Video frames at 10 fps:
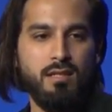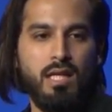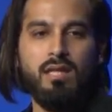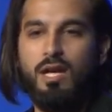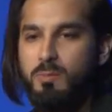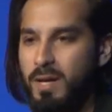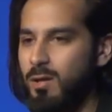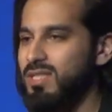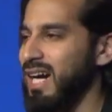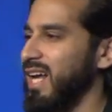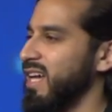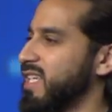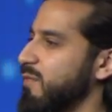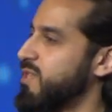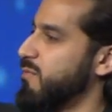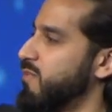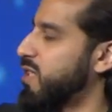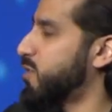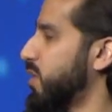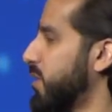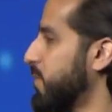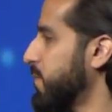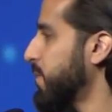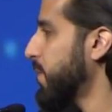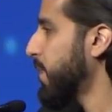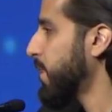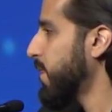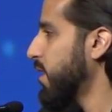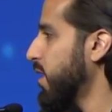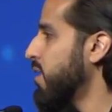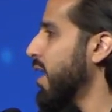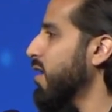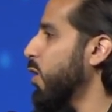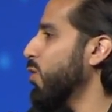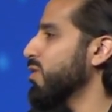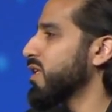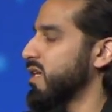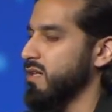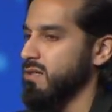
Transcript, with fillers: Allah subhanahu wa ta'ala gives him victory. Not only